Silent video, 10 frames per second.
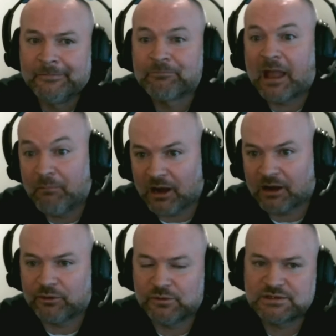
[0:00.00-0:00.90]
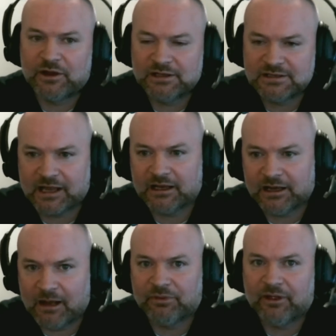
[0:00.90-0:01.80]
and Buckaroo was only second
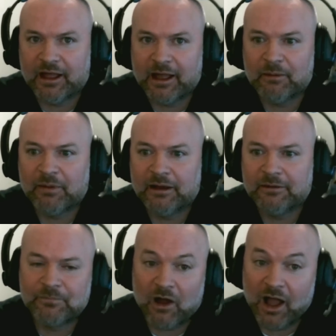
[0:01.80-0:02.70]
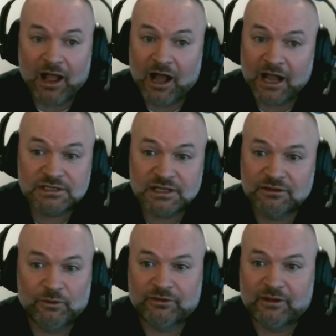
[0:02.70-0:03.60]
up there. But I actually
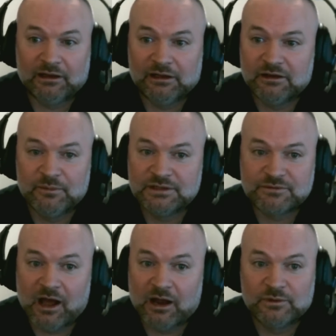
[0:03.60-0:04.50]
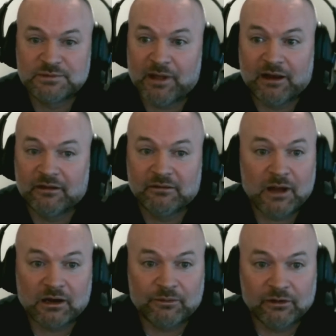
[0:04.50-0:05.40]
thought that Lindemann's run was better than
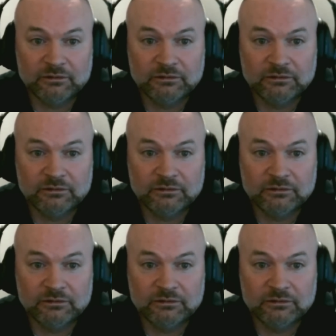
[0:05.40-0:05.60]
Buckaroo.